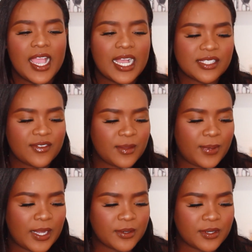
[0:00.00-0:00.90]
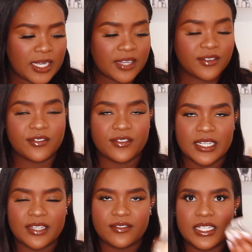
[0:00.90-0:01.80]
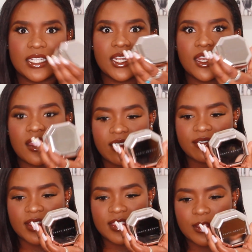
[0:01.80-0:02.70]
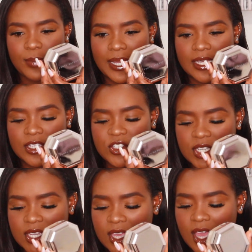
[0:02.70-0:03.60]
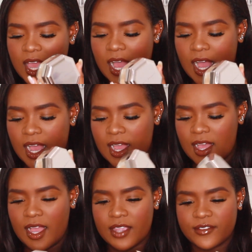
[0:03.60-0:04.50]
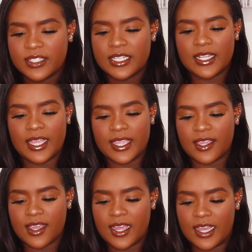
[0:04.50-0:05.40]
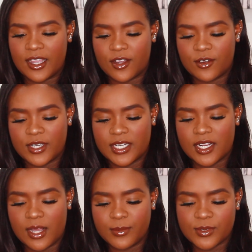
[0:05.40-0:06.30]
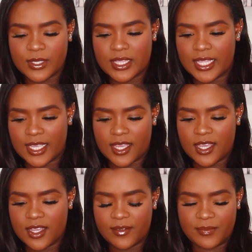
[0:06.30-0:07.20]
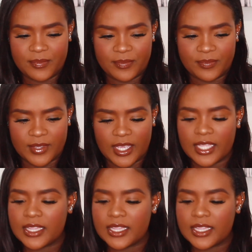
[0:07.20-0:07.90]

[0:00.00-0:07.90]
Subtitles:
As for the powder, I really love the packaging. I really like how it comes with like a